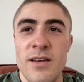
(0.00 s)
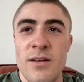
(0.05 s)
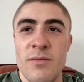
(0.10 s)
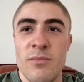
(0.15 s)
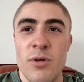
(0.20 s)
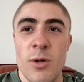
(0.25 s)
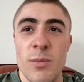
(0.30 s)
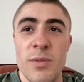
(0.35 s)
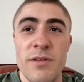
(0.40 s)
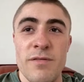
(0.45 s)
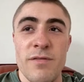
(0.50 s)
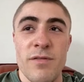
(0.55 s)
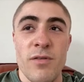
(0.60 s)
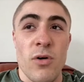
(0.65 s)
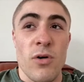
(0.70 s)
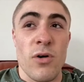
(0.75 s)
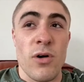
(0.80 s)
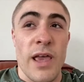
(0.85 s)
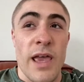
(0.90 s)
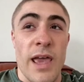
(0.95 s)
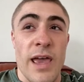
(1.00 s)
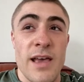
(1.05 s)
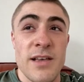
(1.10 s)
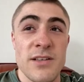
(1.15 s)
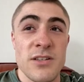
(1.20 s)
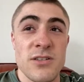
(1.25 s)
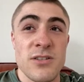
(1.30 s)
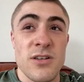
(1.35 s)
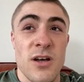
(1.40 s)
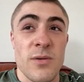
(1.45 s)
probably 4
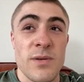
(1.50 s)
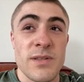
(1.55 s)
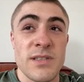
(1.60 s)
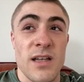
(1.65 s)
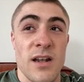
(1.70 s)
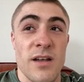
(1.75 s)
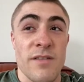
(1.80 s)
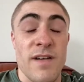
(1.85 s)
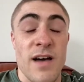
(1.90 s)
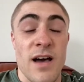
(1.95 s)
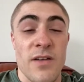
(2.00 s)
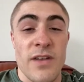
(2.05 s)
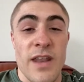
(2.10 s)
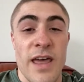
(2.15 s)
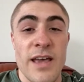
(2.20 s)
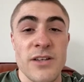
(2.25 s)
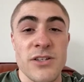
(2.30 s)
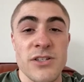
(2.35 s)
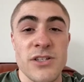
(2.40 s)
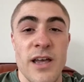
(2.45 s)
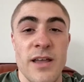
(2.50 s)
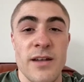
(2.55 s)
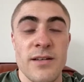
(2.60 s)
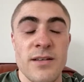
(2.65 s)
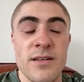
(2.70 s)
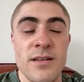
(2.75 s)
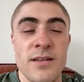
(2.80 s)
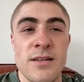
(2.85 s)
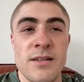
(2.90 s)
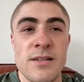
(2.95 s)
years or so until I found Next Gen.
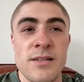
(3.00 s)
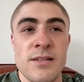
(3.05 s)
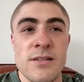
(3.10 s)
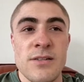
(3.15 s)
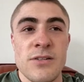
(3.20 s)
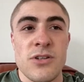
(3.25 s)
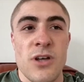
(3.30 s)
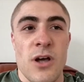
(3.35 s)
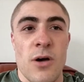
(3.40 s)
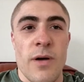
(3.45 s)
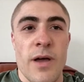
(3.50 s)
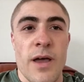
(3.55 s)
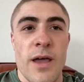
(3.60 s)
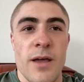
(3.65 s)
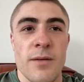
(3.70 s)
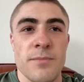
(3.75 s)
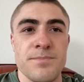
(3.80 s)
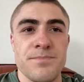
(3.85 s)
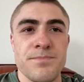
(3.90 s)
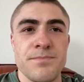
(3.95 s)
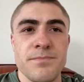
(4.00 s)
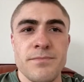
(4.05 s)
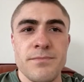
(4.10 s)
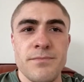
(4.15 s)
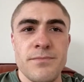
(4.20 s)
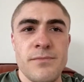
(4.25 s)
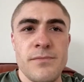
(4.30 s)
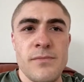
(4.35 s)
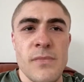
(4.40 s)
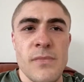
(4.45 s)
So
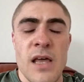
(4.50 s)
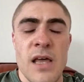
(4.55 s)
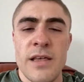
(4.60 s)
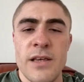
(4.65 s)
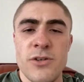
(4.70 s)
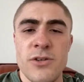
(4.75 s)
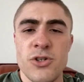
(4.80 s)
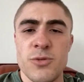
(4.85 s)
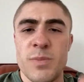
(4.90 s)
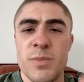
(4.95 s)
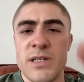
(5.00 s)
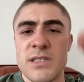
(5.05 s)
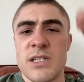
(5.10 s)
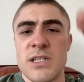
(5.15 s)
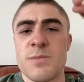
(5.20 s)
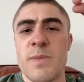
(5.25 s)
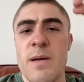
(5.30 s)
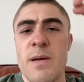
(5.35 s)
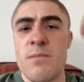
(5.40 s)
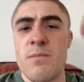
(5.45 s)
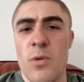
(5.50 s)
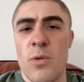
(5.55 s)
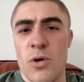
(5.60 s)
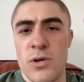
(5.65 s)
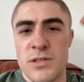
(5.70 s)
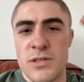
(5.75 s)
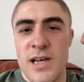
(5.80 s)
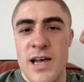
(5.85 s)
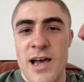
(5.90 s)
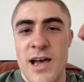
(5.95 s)
I think it's just because I spent more
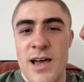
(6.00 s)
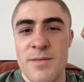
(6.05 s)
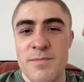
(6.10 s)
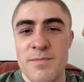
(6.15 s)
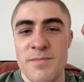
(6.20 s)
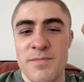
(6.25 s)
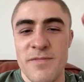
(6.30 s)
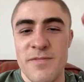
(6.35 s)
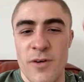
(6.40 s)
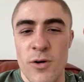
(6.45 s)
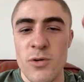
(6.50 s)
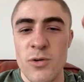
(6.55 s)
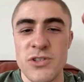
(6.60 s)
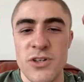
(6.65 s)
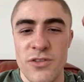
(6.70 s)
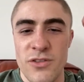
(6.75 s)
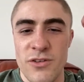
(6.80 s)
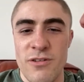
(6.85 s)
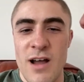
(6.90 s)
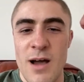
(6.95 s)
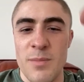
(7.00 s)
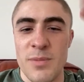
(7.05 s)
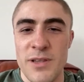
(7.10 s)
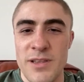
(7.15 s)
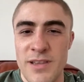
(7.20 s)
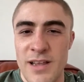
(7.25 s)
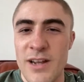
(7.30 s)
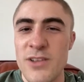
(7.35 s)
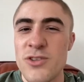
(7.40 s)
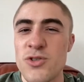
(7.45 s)
time focusing on the
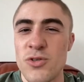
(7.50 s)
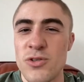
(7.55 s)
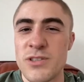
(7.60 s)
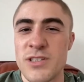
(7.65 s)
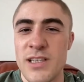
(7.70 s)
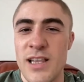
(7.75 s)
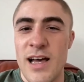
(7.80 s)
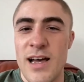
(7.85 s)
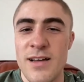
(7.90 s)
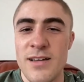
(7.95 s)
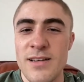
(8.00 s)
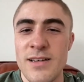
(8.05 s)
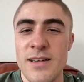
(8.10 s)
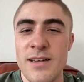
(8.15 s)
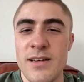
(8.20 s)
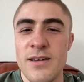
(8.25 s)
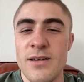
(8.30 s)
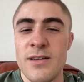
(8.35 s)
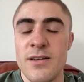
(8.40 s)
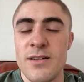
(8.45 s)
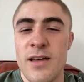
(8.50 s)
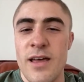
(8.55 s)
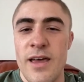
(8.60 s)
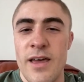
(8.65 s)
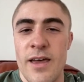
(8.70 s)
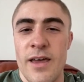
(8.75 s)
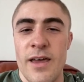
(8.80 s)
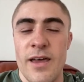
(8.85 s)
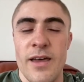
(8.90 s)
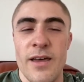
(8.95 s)
grappling that I took to
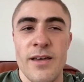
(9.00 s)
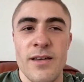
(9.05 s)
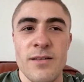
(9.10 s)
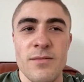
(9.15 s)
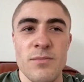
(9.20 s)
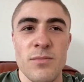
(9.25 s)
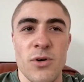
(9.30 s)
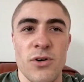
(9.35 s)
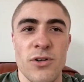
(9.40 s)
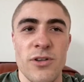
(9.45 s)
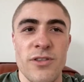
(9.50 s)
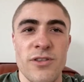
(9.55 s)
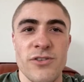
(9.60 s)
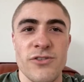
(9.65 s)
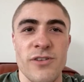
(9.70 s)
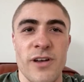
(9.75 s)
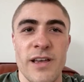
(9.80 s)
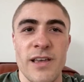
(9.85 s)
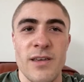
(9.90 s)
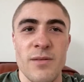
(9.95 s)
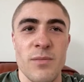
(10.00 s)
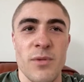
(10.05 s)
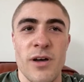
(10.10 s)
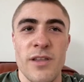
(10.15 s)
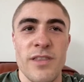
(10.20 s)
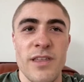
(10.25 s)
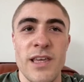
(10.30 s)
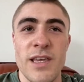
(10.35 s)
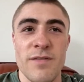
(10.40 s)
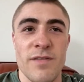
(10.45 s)
that more than the striking. But I
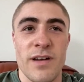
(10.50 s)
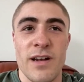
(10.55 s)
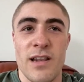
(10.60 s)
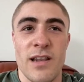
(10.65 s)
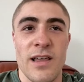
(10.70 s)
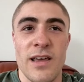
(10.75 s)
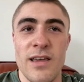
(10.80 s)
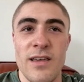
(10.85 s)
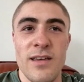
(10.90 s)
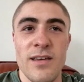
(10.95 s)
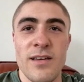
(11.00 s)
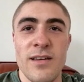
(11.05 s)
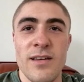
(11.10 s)
think if I'd have like